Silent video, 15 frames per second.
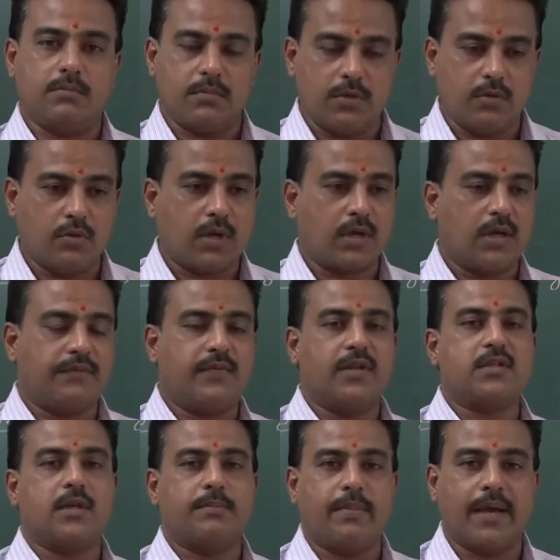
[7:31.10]
you are lifting
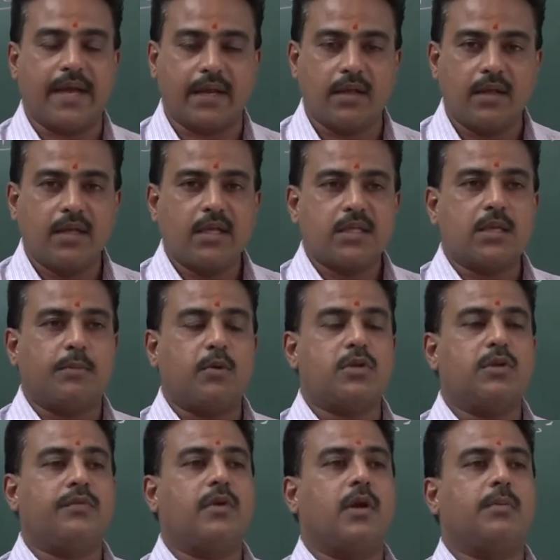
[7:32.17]
some bag,
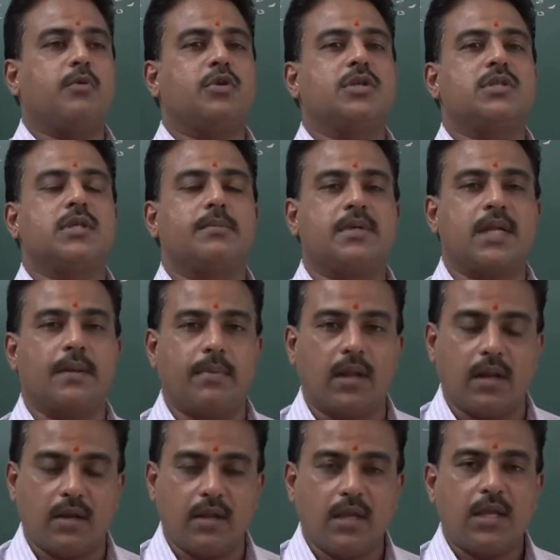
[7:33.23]
suppose if you are pushing some
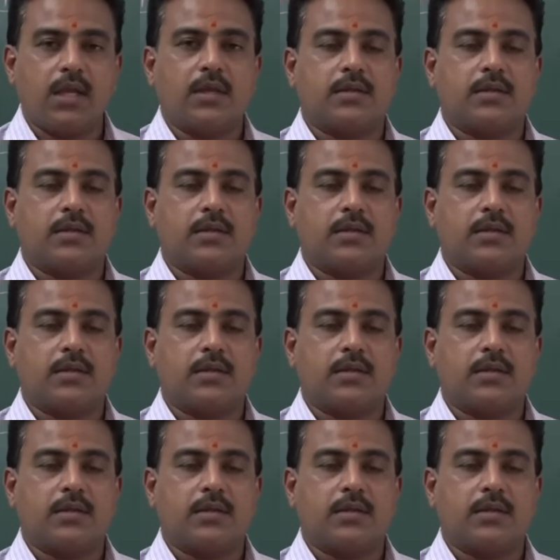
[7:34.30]
table,